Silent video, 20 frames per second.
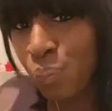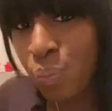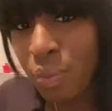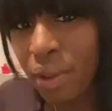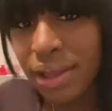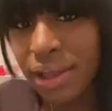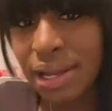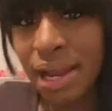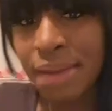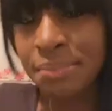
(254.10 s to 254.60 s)

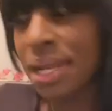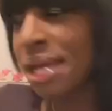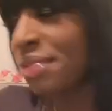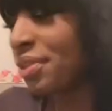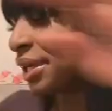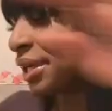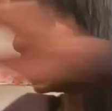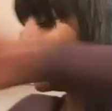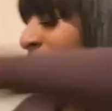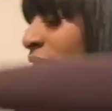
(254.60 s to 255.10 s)
I'm not
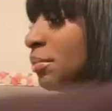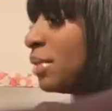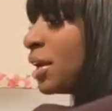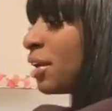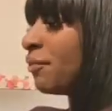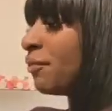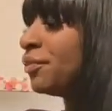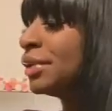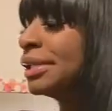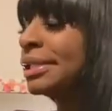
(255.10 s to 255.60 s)
that good at
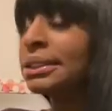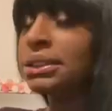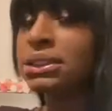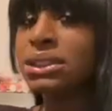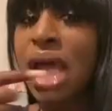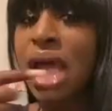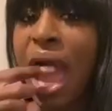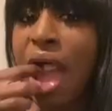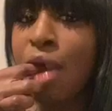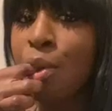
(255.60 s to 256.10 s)
making friends.
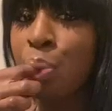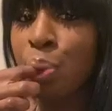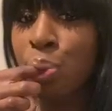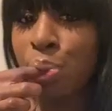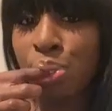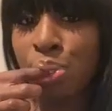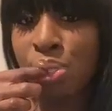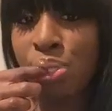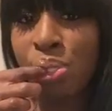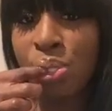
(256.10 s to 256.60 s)

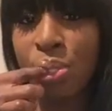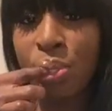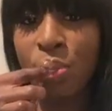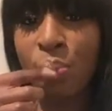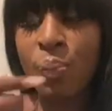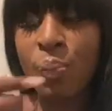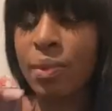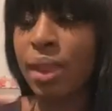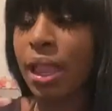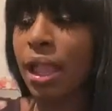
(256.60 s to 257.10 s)

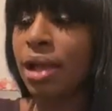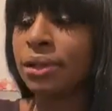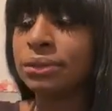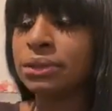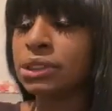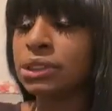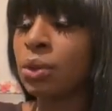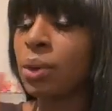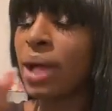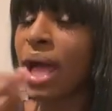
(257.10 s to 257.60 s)
I don't
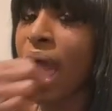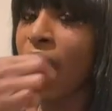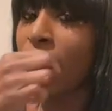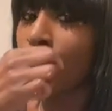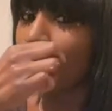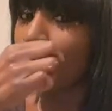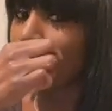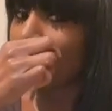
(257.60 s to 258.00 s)
know why.